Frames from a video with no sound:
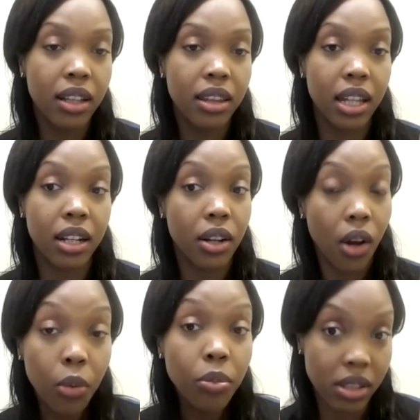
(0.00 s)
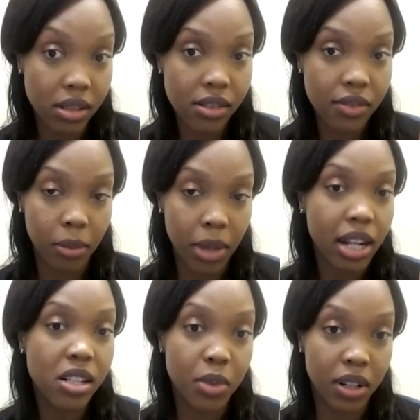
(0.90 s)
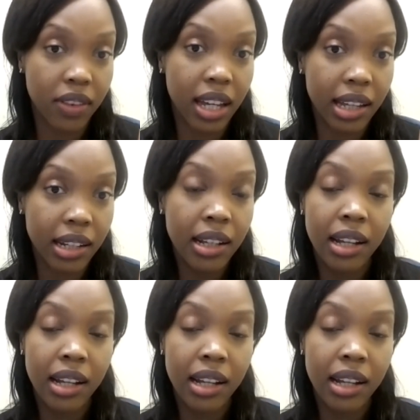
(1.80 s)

than opiates for management of that.